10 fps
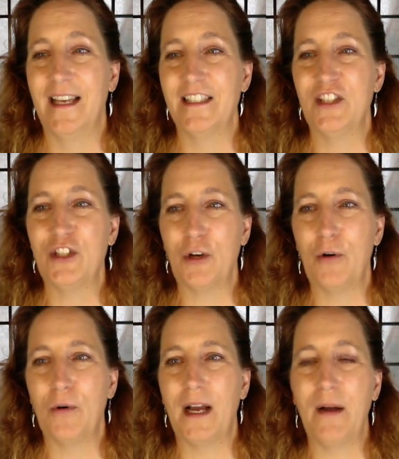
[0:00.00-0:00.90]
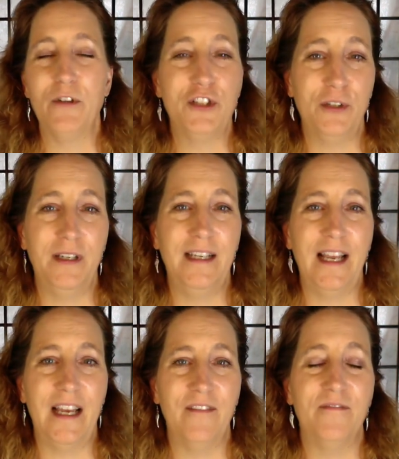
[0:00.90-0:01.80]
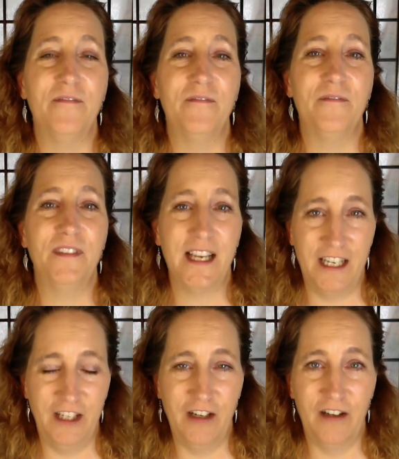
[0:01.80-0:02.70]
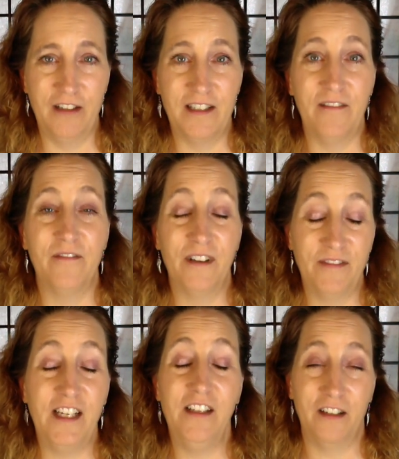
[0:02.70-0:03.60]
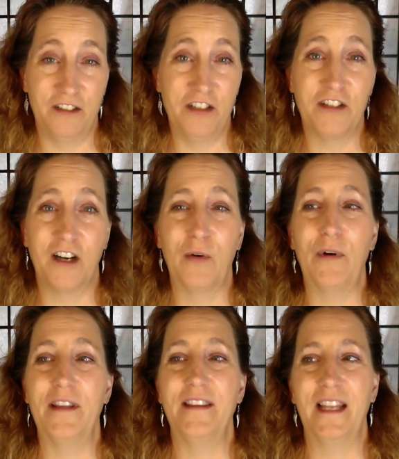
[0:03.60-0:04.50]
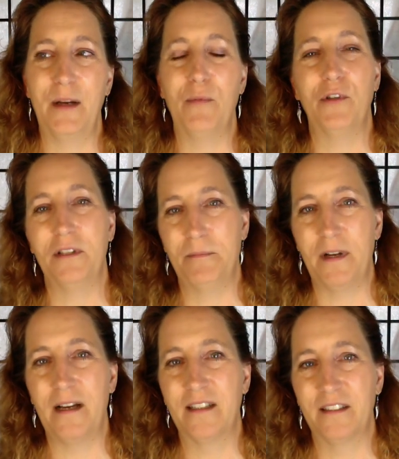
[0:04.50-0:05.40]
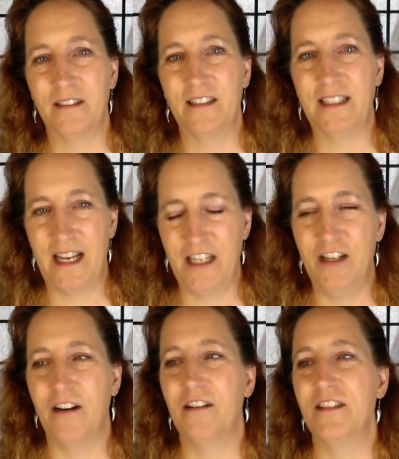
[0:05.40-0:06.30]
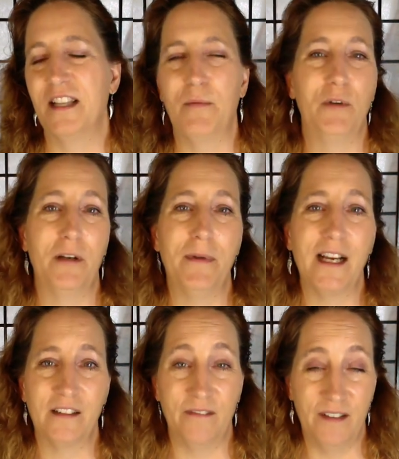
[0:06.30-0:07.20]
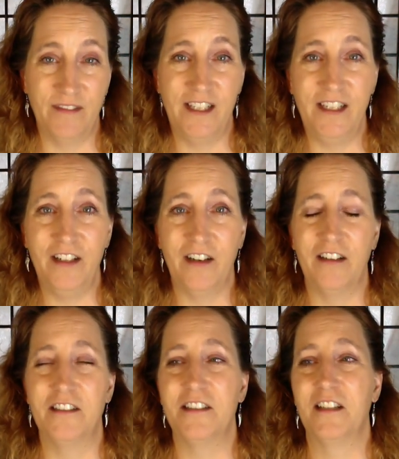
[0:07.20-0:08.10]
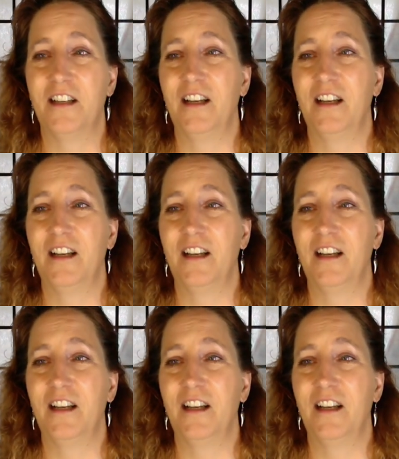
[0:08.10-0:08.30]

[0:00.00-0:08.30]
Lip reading: So I was shooting at 10 yards, at 15 yards to start with. Then I pulled it back to 10 yards, and I put it back to 15 yards.